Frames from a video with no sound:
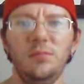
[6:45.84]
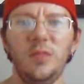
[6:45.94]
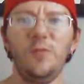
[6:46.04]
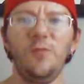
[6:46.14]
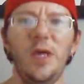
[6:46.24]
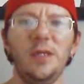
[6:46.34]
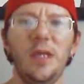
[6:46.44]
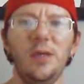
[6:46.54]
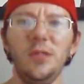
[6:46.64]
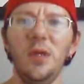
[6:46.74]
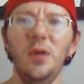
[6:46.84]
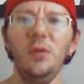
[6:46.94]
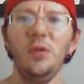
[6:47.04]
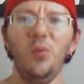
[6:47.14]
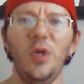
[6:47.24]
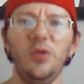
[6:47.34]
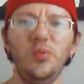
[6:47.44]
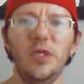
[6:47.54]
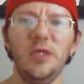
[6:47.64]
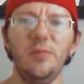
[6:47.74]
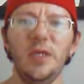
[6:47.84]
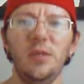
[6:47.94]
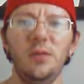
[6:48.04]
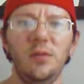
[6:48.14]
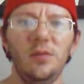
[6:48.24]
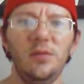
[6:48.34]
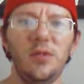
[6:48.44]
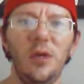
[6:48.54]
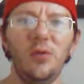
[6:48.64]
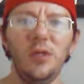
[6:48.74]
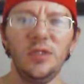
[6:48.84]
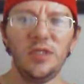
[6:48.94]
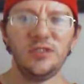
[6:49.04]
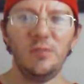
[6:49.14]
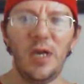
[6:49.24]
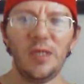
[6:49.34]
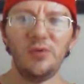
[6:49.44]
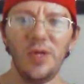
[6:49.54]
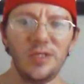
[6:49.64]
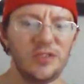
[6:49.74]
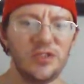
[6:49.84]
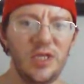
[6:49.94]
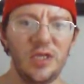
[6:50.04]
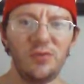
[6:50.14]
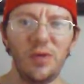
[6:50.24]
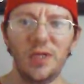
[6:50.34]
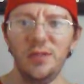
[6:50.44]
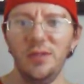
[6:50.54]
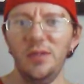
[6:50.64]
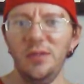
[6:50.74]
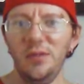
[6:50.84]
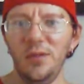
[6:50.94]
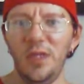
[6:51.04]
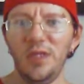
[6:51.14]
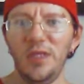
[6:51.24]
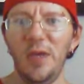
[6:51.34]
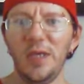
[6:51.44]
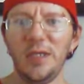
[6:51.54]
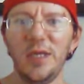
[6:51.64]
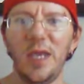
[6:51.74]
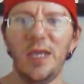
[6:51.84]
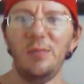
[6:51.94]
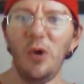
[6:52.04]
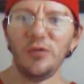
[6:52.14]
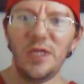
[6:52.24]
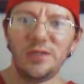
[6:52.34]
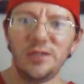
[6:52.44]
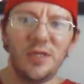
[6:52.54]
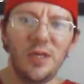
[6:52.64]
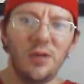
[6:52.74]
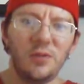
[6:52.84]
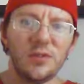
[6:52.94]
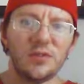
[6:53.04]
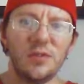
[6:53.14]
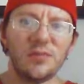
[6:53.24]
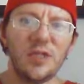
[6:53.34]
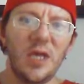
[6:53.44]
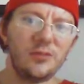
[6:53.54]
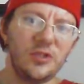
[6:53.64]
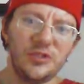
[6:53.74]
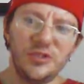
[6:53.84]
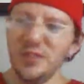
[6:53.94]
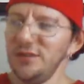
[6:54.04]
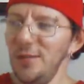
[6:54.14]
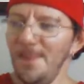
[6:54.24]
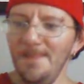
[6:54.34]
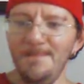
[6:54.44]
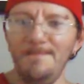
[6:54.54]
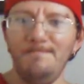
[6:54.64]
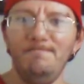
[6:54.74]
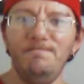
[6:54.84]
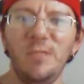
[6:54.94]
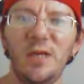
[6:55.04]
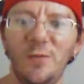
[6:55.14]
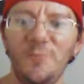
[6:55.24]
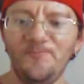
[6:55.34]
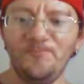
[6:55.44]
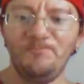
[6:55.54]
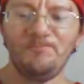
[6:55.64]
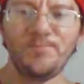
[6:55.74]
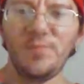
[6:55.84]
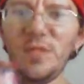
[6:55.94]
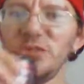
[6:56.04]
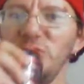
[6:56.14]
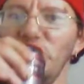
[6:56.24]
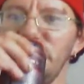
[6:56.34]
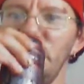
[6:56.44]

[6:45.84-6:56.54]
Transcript: and find out, where you need to be. Get your mind right, get your head right, and get back in the game on things. Sometimes it's just, it's what you